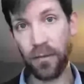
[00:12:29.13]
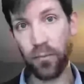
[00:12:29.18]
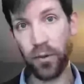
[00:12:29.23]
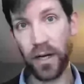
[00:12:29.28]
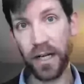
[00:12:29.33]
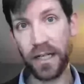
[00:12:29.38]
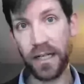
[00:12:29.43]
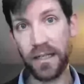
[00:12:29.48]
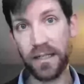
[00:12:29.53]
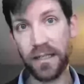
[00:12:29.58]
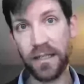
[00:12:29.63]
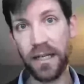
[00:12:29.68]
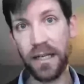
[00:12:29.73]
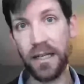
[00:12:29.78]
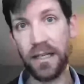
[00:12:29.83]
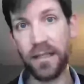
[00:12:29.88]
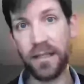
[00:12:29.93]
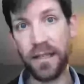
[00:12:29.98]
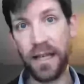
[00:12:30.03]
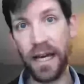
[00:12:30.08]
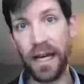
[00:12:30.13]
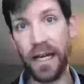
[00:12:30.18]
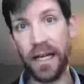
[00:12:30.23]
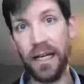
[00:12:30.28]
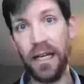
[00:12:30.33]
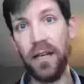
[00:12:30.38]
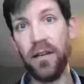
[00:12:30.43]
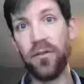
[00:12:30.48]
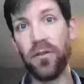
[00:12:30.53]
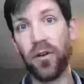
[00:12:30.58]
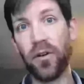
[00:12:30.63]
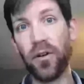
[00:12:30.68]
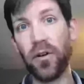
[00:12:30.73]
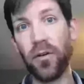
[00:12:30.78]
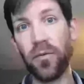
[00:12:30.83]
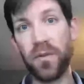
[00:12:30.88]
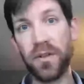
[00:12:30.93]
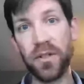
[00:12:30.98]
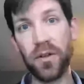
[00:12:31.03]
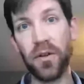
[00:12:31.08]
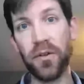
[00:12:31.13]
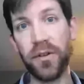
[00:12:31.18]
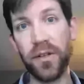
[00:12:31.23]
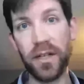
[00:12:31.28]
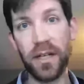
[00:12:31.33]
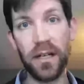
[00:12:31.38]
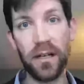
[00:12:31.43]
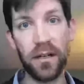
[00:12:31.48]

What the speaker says: pregnancies that either resulted